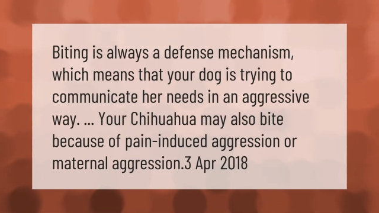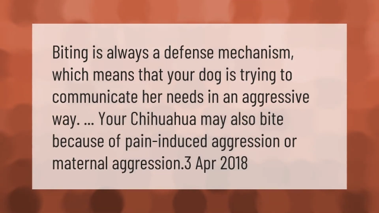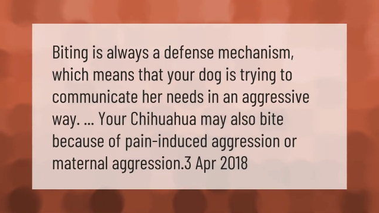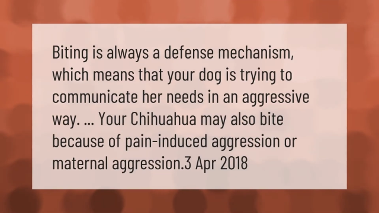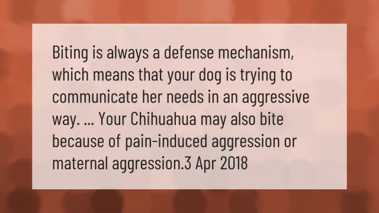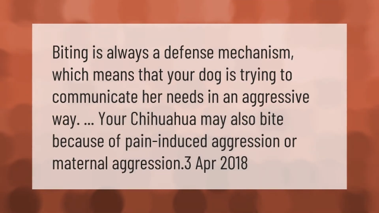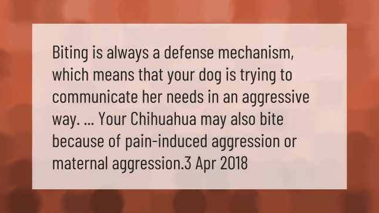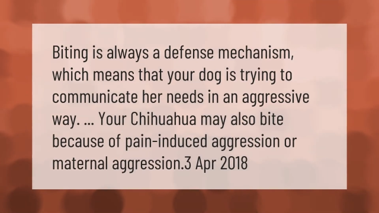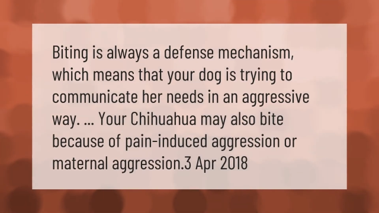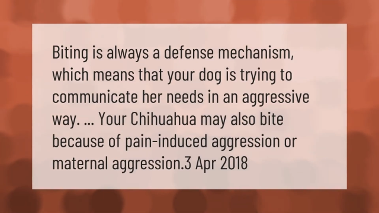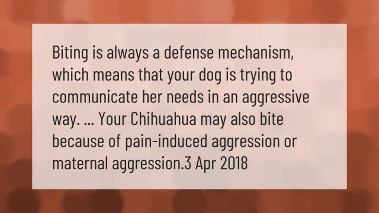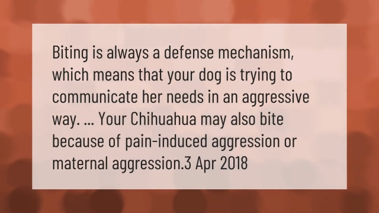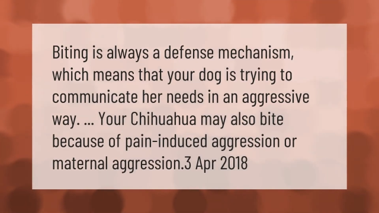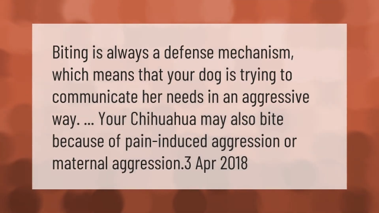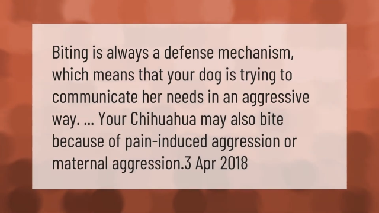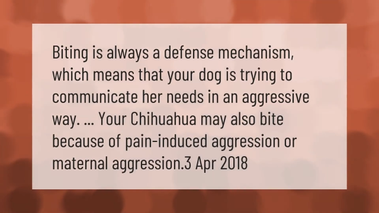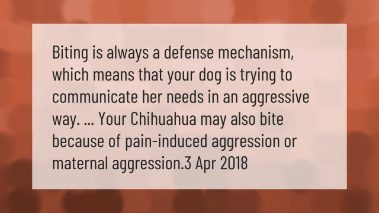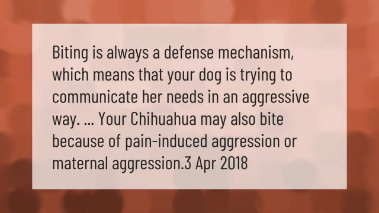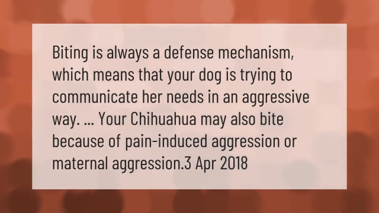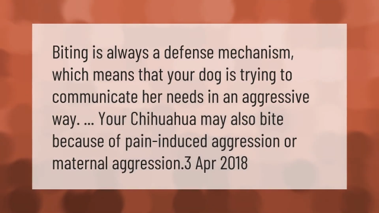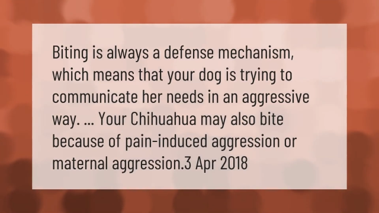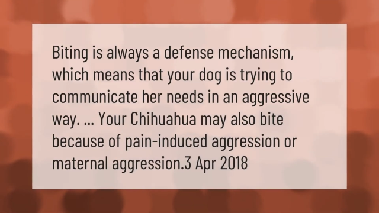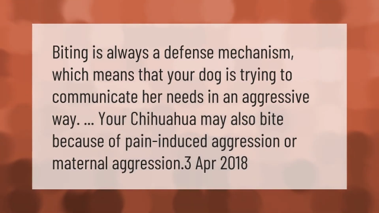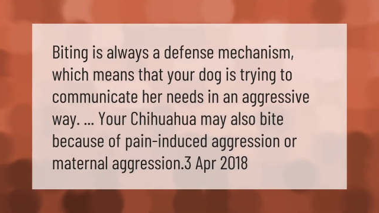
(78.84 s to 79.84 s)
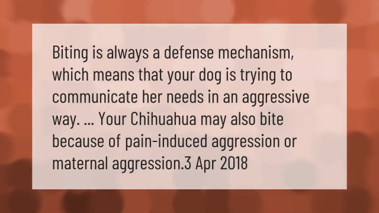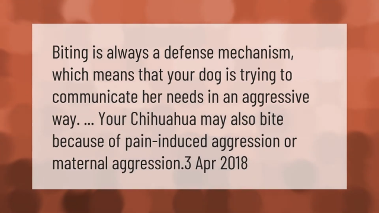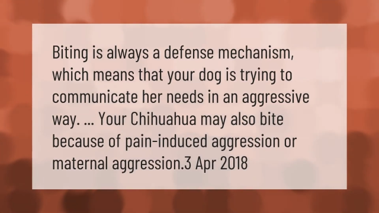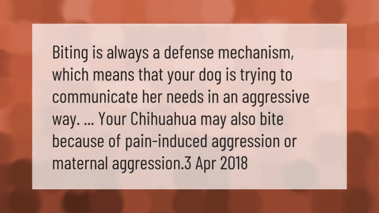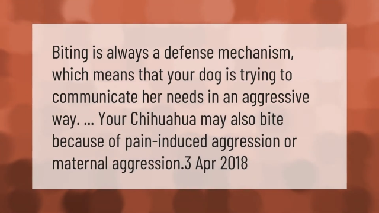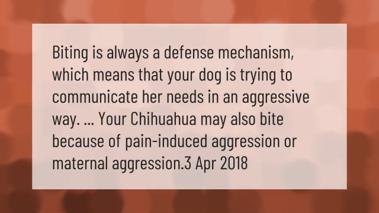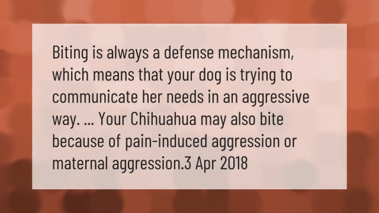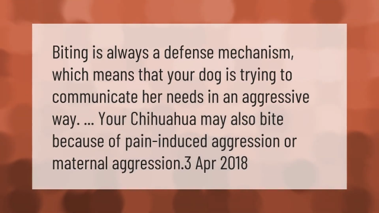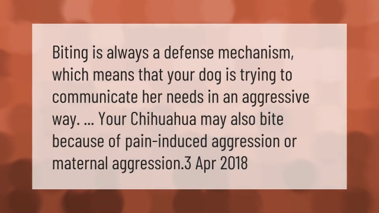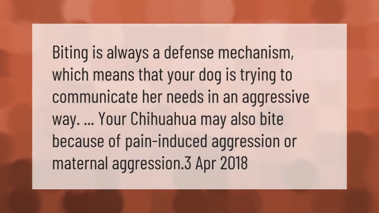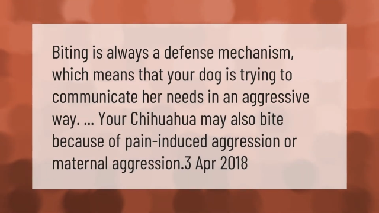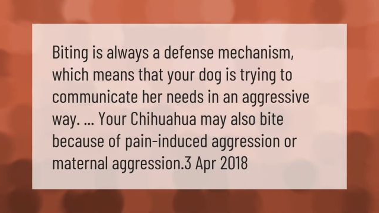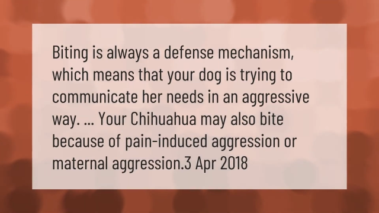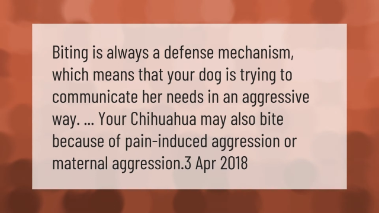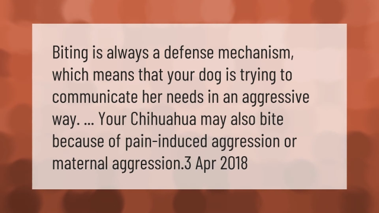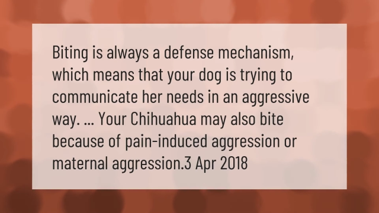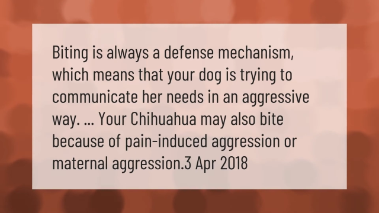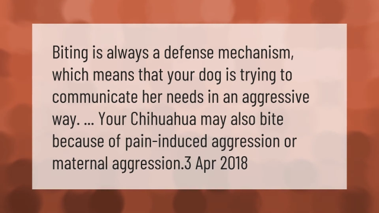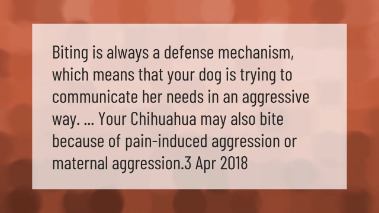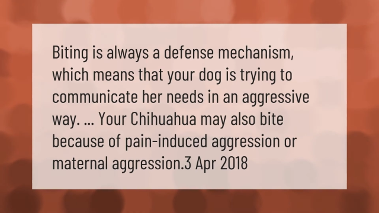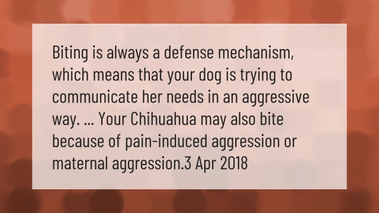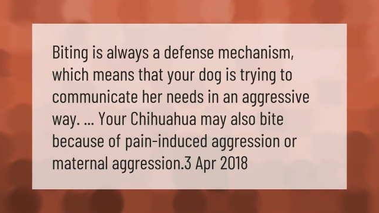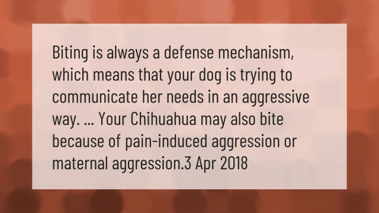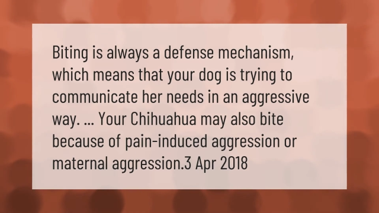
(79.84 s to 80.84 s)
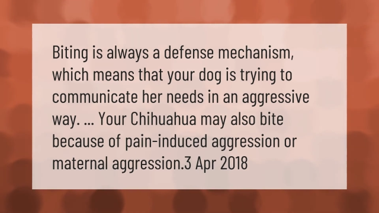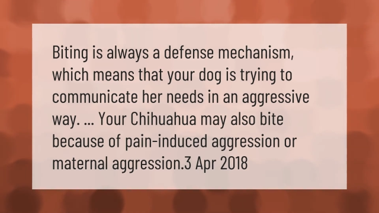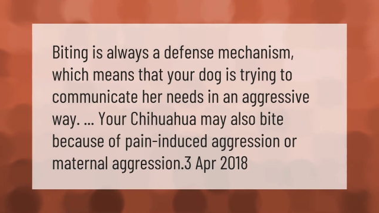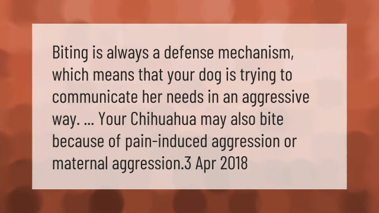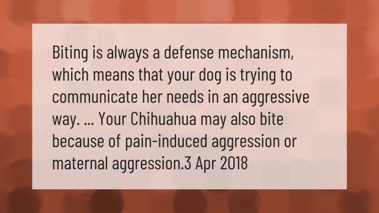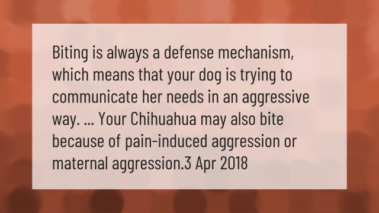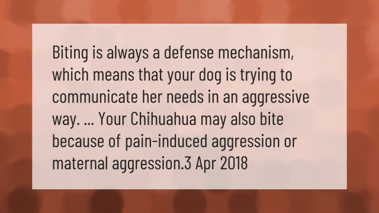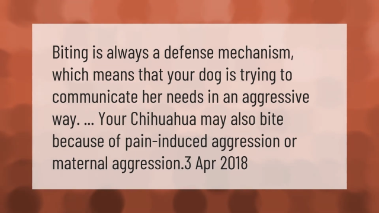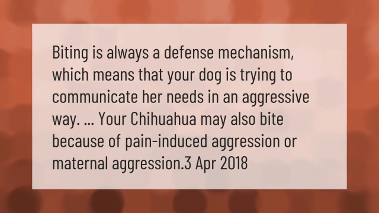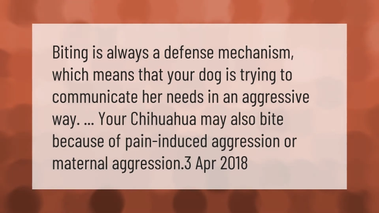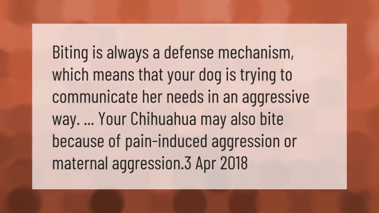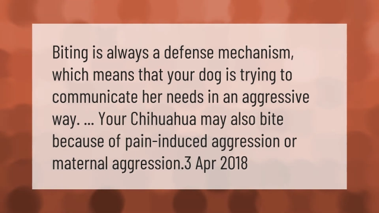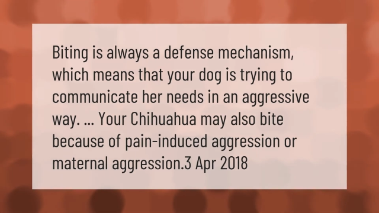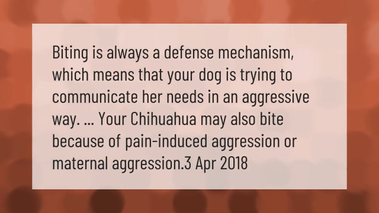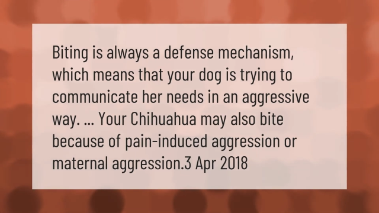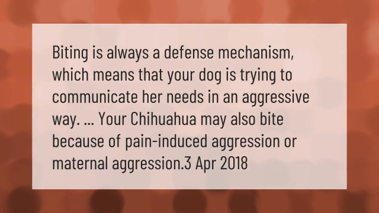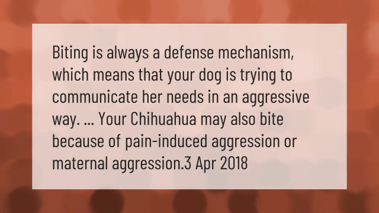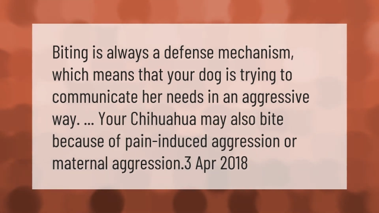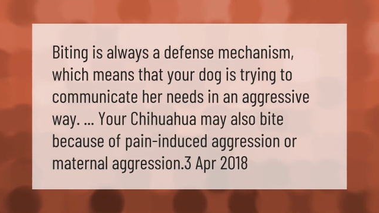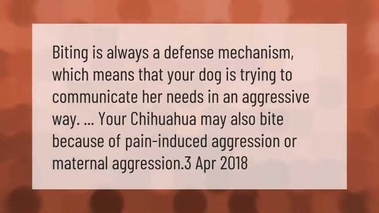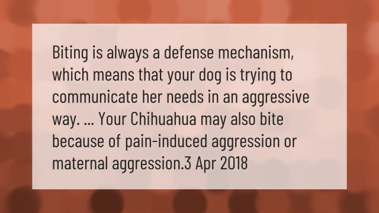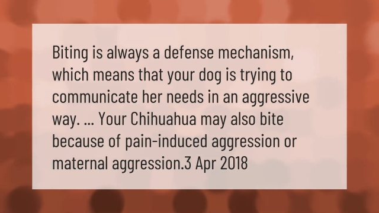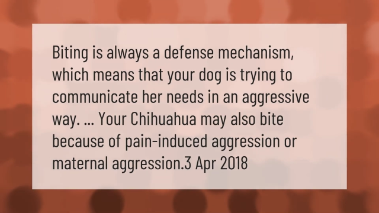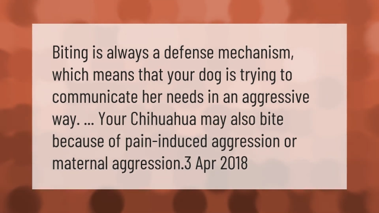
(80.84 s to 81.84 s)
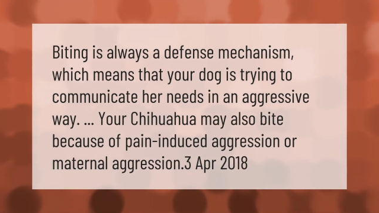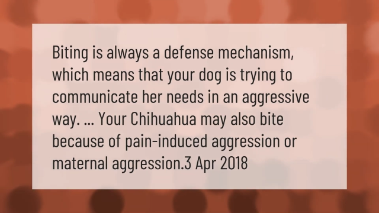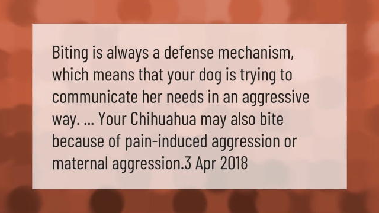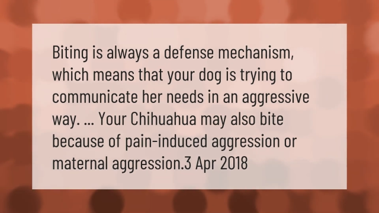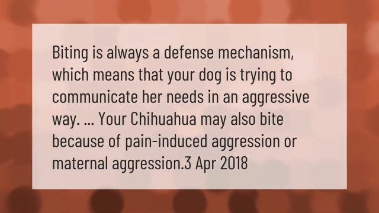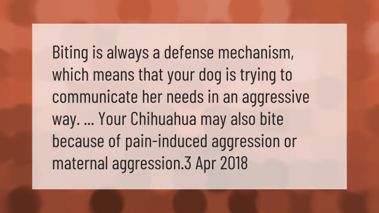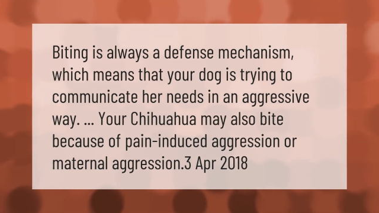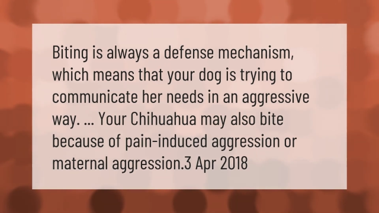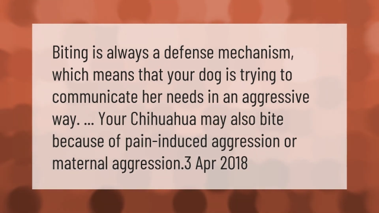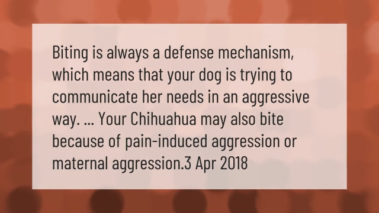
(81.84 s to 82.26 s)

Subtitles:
No face is visible, so there are no lips to read.